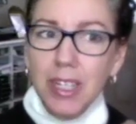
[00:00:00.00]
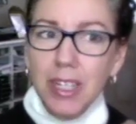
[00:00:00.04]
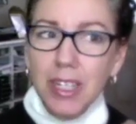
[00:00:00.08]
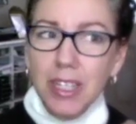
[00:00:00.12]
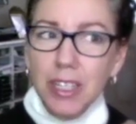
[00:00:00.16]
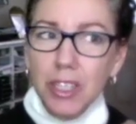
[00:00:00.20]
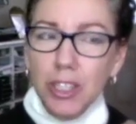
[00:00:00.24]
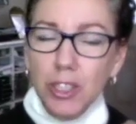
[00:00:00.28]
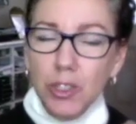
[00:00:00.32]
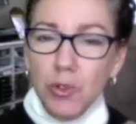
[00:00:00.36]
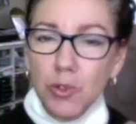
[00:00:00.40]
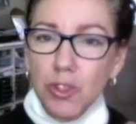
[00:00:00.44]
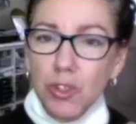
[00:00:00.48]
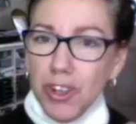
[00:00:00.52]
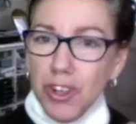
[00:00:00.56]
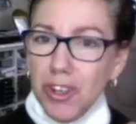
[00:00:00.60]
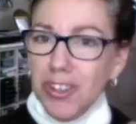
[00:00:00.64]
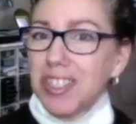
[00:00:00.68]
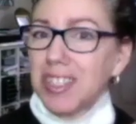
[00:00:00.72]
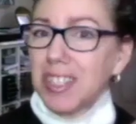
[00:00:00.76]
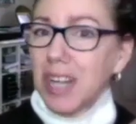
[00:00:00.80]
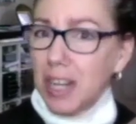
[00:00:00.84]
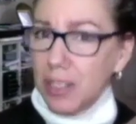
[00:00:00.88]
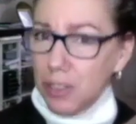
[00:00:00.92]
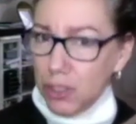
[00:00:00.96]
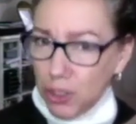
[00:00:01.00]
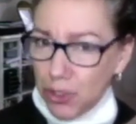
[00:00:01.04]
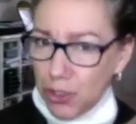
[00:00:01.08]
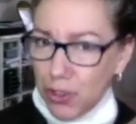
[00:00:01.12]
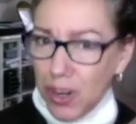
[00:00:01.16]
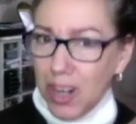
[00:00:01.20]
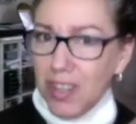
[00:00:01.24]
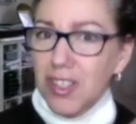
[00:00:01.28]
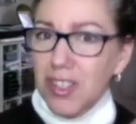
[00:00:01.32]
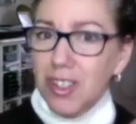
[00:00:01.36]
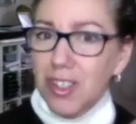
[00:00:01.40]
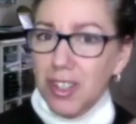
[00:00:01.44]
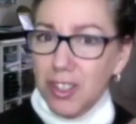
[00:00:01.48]
you start to not
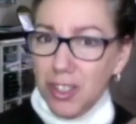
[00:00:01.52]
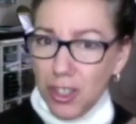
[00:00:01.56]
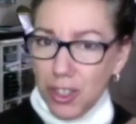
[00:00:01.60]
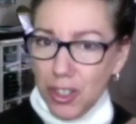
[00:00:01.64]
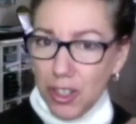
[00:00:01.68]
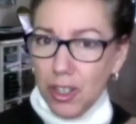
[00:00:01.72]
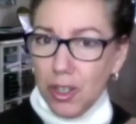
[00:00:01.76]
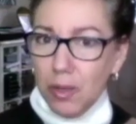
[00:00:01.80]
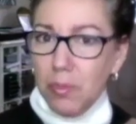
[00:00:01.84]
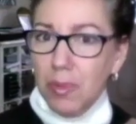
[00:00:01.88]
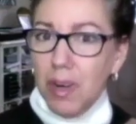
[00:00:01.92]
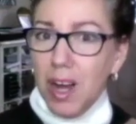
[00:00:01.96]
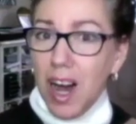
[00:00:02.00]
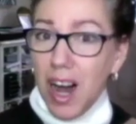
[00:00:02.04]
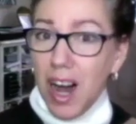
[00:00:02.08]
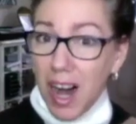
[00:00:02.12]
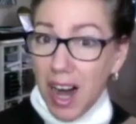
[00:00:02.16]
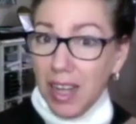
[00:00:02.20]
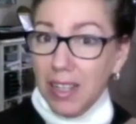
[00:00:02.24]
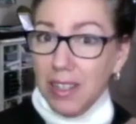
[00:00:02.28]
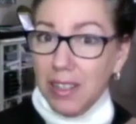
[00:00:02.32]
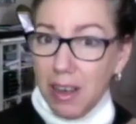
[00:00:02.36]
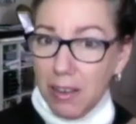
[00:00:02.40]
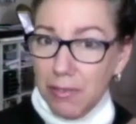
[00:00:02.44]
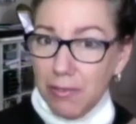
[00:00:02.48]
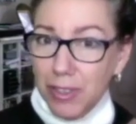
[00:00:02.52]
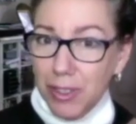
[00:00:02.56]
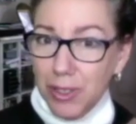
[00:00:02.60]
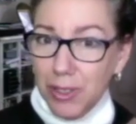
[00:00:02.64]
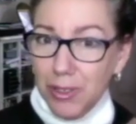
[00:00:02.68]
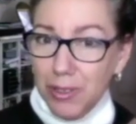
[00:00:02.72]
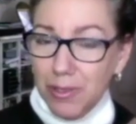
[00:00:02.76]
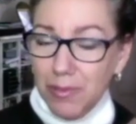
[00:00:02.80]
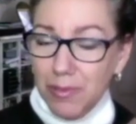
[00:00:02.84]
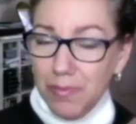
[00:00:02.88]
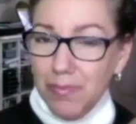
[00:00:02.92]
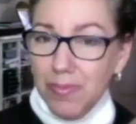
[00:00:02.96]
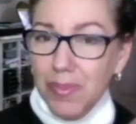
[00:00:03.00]
trust the term I love you.
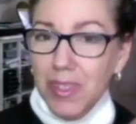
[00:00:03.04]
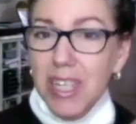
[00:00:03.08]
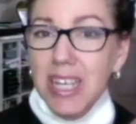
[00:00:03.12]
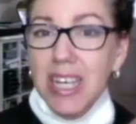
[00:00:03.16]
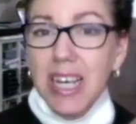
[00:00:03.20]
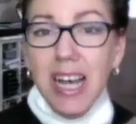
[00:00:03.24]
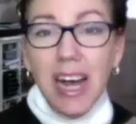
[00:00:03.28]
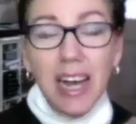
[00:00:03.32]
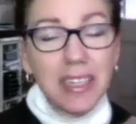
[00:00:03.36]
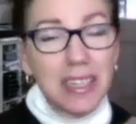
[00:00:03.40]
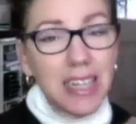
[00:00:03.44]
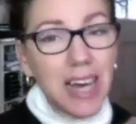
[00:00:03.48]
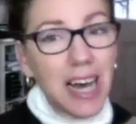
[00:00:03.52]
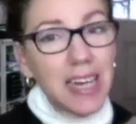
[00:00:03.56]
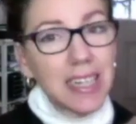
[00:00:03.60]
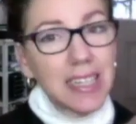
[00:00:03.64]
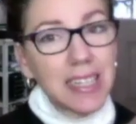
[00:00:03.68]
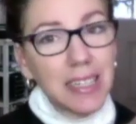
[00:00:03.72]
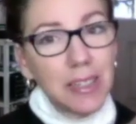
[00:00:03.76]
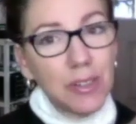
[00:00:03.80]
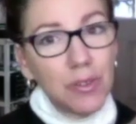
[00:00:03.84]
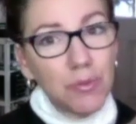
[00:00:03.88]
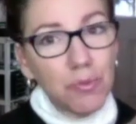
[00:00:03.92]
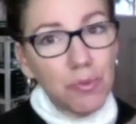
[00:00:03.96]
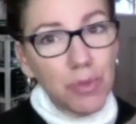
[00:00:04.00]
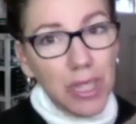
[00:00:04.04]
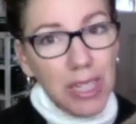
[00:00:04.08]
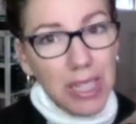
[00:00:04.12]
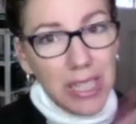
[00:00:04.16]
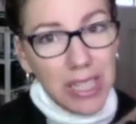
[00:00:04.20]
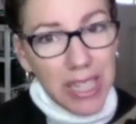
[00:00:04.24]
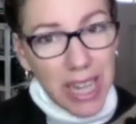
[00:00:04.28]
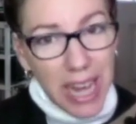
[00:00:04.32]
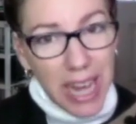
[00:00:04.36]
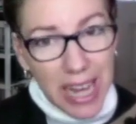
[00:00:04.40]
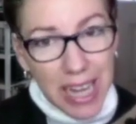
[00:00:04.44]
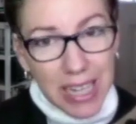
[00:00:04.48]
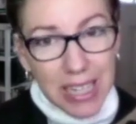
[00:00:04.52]
And that can
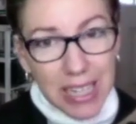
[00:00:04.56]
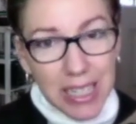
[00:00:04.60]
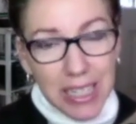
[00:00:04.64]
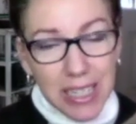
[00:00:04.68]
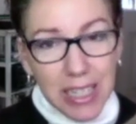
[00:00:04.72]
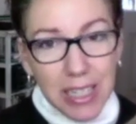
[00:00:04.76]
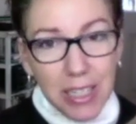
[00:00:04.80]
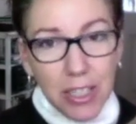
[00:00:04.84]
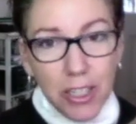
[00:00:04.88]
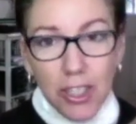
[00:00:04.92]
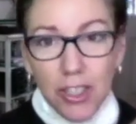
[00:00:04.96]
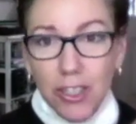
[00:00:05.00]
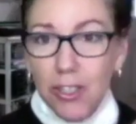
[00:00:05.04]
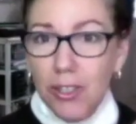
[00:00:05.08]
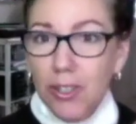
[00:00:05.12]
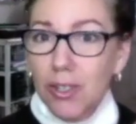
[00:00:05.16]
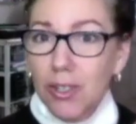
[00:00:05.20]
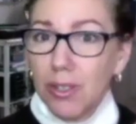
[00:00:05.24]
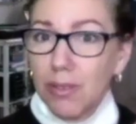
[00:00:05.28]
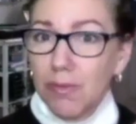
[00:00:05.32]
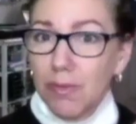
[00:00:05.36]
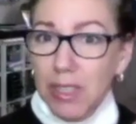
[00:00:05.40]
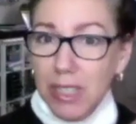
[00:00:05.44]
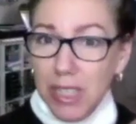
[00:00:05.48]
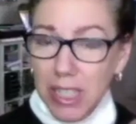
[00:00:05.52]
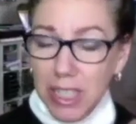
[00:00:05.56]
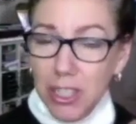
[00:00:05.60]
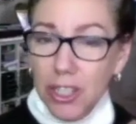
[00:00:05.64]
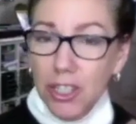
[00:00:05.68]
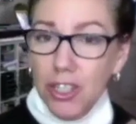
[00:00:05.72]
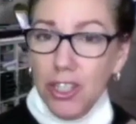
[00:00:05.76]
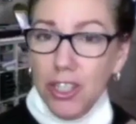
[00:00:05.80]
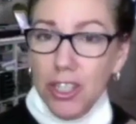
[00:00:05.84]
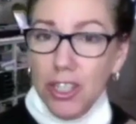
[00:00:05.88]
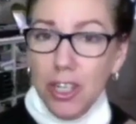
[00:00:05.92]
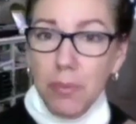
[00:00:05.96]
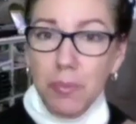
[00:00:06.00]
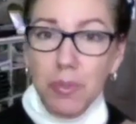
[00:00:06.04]
relay into your
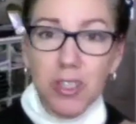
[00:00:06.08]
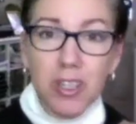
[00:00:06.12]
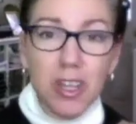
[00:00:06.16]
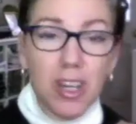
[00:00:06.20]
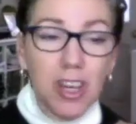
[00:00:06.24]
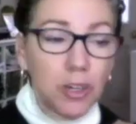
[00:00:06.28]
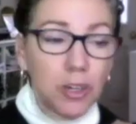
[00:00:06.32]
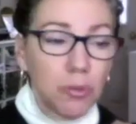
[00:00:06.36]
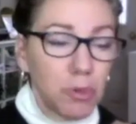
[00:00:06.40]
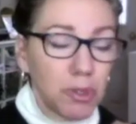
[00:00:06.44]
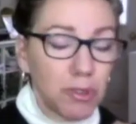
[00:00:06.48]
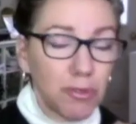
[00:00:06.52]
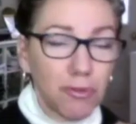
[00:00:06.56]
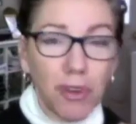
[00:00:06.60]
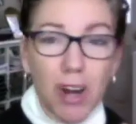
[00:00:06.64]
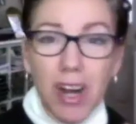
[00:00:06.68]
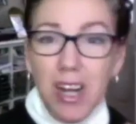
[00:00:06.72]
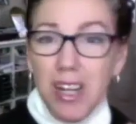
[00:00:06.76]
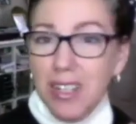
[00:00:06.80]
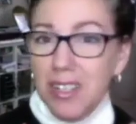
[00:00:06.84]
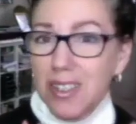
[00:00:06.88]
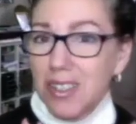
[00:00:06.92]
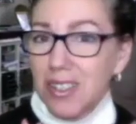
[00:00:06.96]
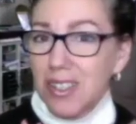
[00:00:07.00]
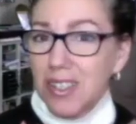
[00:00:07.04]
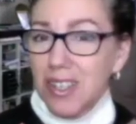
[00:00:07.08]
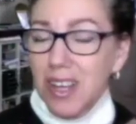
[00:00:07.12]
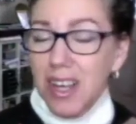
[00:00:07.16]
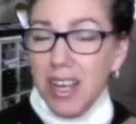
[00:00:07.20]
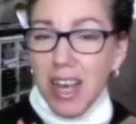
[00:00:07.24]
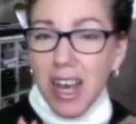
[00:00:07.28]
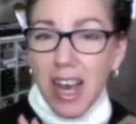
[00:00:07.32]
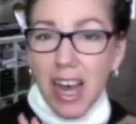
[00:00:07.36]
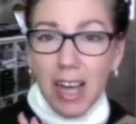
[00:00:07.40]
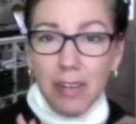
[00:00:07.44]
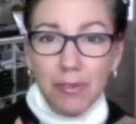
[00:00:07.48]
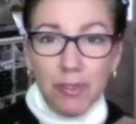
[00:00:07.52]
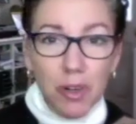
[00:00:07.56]
relationships with friends
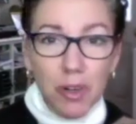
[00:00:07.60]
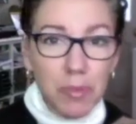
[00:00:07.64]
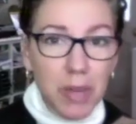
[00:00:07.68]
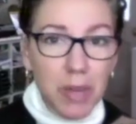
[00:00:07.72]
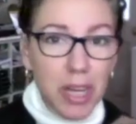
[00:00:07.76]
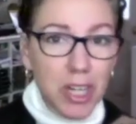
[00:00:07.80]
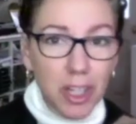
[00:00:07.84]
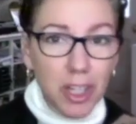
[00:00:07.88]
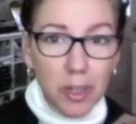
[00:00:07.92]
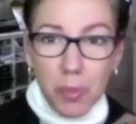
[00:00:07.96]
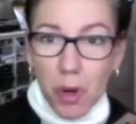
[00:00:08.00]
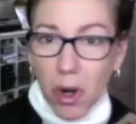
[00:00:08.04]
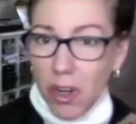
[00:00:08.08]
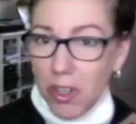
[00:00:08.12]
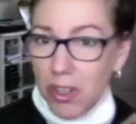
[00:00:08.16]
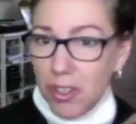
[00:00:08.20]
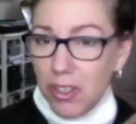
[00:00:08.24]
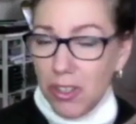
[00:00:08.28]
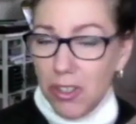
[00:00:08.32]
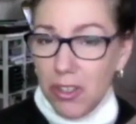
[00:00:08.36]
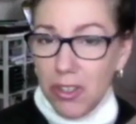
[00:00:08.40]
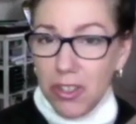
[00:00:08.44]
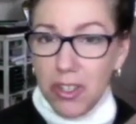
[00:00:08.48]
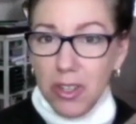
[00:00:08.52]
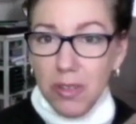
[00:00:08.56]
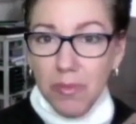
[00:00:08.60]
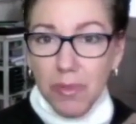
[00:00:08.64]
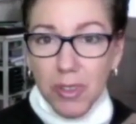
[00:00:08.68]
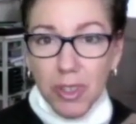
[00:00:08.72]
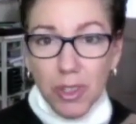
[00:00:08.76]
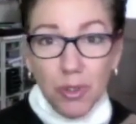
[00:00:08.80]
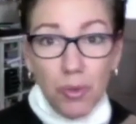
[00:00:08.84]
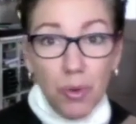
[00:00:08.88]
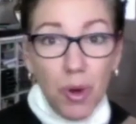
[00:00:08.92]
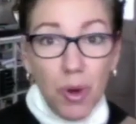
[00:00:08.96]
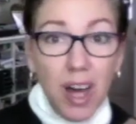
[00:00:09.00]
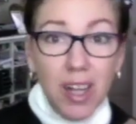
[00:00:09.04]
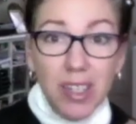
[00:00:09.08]
and romantic partners
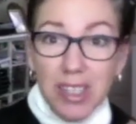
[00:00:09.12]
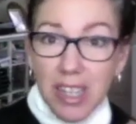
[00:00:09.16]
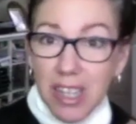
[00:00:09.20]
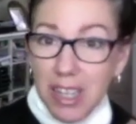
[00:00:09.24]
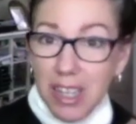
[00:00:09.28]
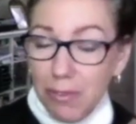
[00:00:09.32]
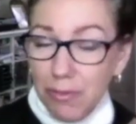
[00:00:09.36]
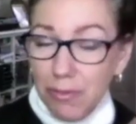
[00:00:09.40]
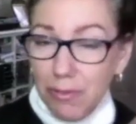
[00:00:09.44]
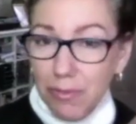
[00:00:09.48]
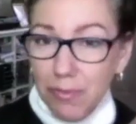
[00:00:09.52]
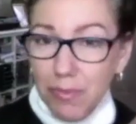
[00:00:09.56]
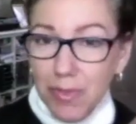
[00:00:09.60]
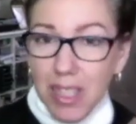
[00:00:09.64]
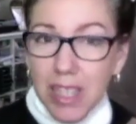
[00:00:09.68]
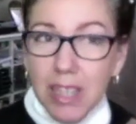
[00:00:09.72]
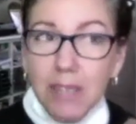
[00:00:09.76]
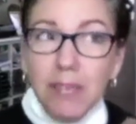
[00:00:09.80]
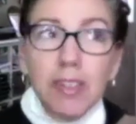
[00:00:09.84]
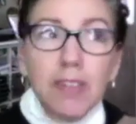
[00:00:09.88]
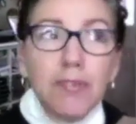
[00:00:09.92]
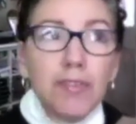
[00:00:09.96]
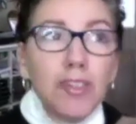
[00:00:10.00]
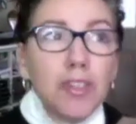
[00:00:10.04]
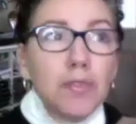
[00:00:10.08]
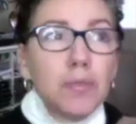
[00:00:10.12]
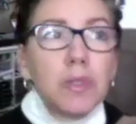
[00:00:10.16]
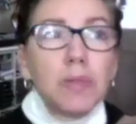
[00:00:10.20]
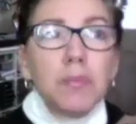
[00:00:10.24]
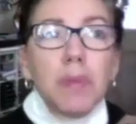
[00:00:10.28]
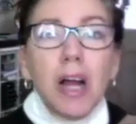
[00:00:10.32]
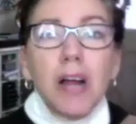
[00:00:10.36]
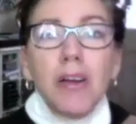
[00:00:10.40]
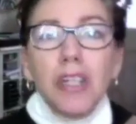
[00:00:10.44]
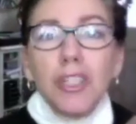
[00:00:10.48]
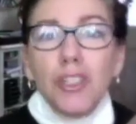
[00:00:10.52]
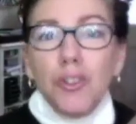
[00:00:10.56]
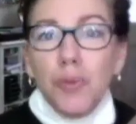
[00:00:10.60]
throughout life. Even if you've been
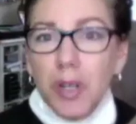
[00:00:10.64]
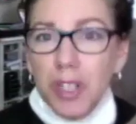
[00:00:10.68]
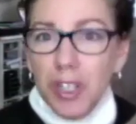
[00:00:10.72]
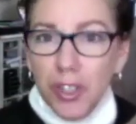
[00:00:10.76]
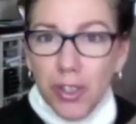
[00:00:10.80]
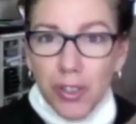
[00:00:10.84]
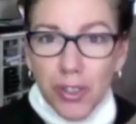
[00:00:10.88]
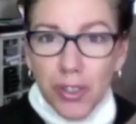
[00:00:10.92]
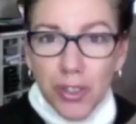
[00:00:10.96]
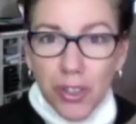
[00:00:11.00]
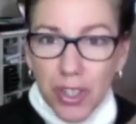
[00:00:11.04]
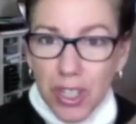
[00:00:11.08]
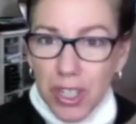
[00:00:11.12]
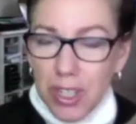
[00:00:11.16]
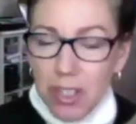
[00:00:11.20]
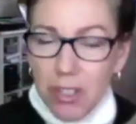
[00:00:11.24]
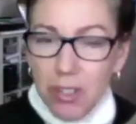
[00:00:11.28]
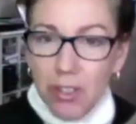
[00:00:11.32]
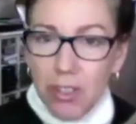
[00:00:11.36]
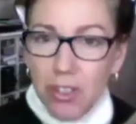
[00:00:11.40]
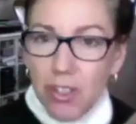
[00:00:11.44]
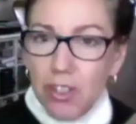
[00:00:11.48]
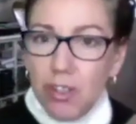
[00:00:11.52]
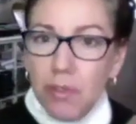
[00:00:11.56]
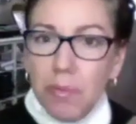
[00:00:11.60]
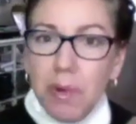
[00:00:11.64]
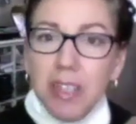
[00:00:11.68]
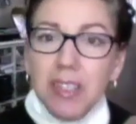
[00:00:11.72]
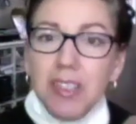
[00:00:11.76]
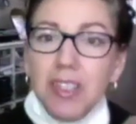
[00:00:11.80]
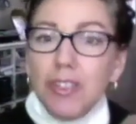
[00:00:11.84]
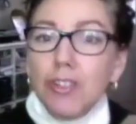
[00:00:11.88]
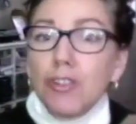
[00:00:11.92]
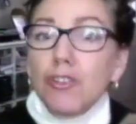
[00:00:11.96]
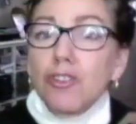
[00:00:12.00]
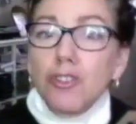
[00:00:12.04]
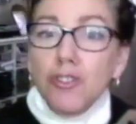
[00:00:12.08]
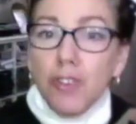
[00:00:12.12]
married 20 or 30 years, you might still
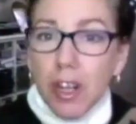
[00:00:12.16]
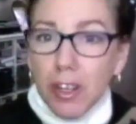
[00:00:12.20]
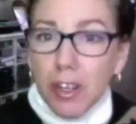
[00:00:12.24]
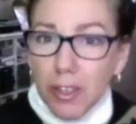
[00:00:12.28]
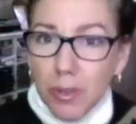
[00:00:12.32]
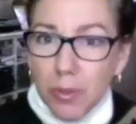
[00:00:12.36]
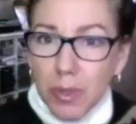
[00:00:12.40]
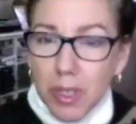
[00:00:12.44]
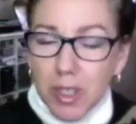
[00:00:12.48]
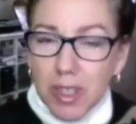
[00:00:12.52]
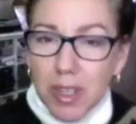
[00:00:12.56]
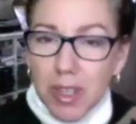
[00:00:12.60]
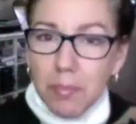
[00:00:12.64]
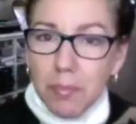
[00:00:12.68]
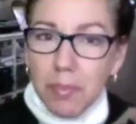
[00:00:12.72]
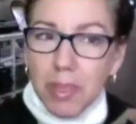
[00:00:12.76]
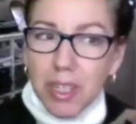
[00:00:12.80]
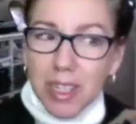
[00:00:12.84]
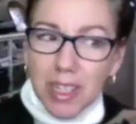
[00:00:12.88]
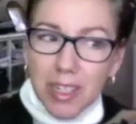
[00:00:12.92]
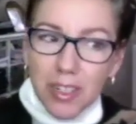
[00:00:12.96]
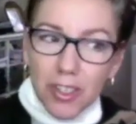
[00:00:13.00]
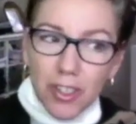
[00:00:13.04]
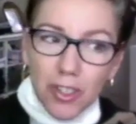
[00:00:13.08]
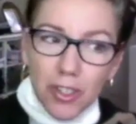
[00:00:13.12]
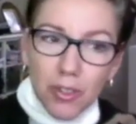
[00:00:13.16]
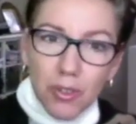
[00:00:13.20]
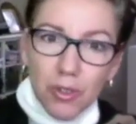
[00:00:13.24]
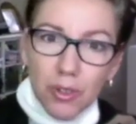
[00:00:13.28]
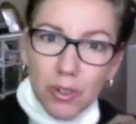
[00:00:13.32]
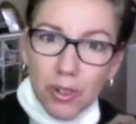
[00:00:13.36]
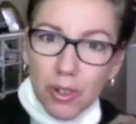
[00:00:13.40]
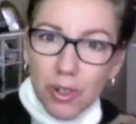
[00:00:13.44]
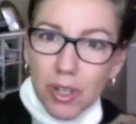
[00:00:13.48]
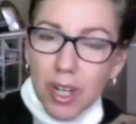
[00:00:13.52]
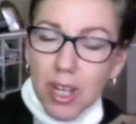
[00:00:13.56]
struggle with it because your